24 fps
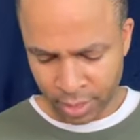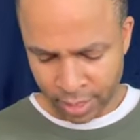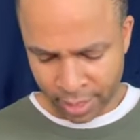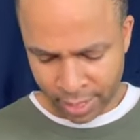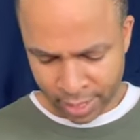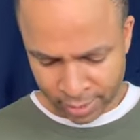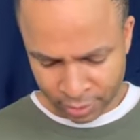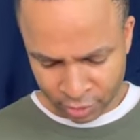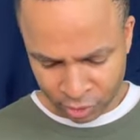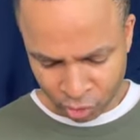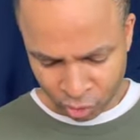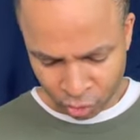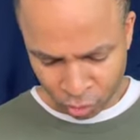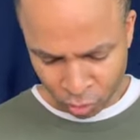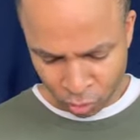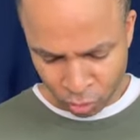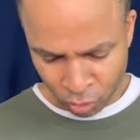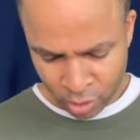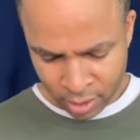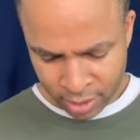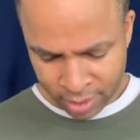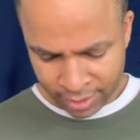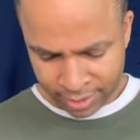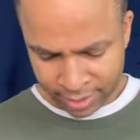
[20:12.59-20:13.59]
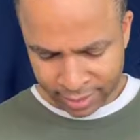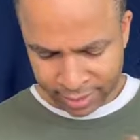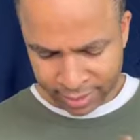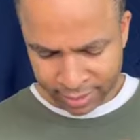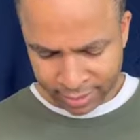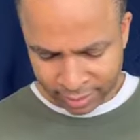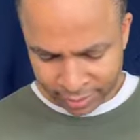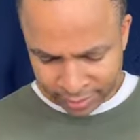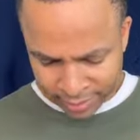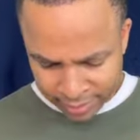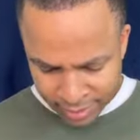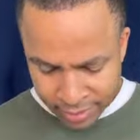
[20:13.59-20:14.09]
and to
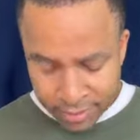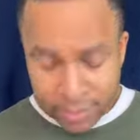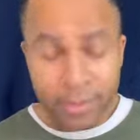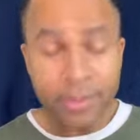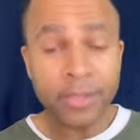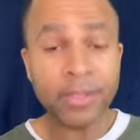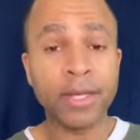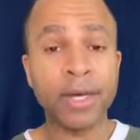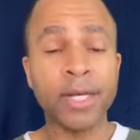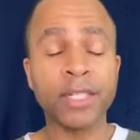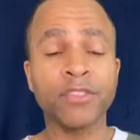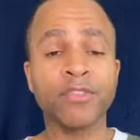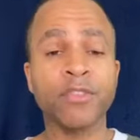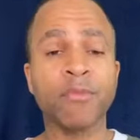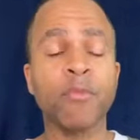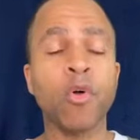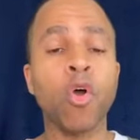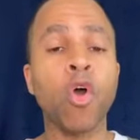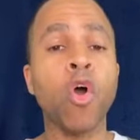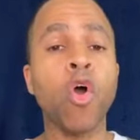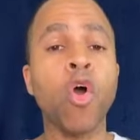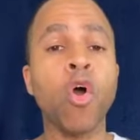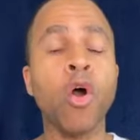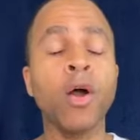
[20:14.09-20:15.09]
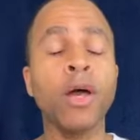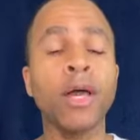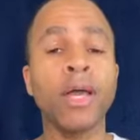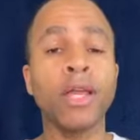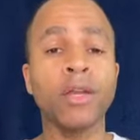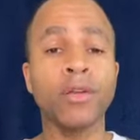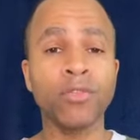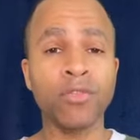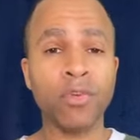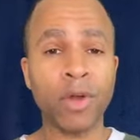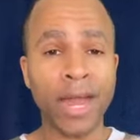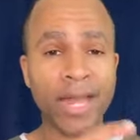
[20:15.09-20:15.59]
cleanse us from all
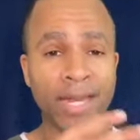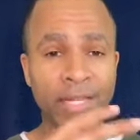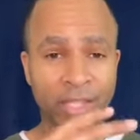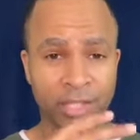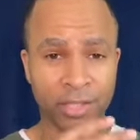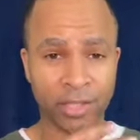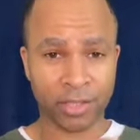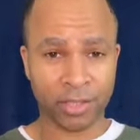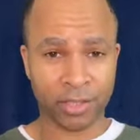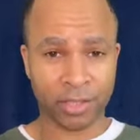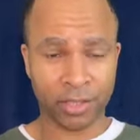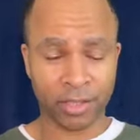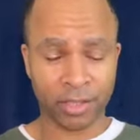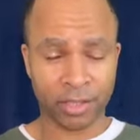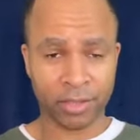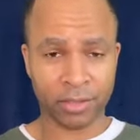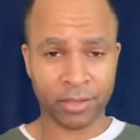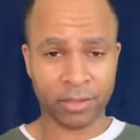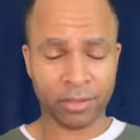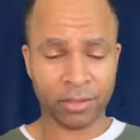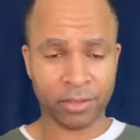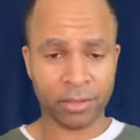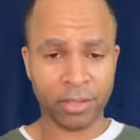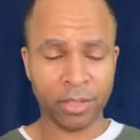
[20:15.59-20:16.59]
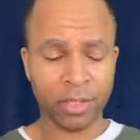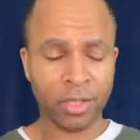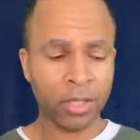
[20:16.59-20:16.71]
unrighteousness.